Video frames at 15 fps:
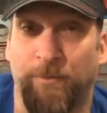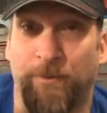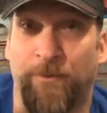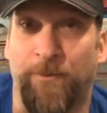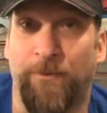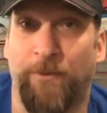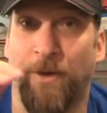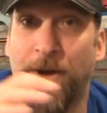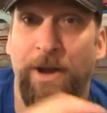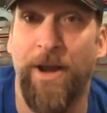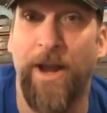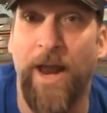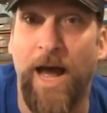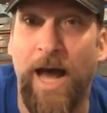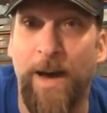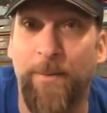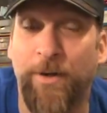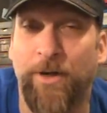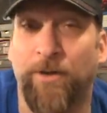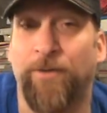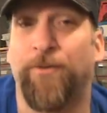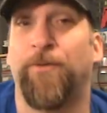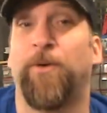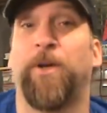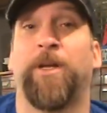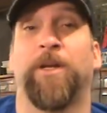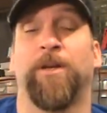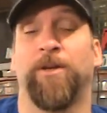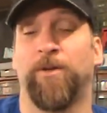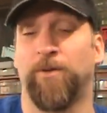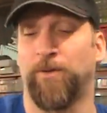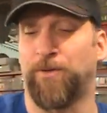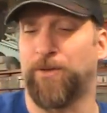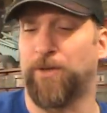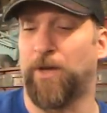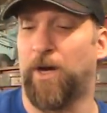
phenomenal freaking news.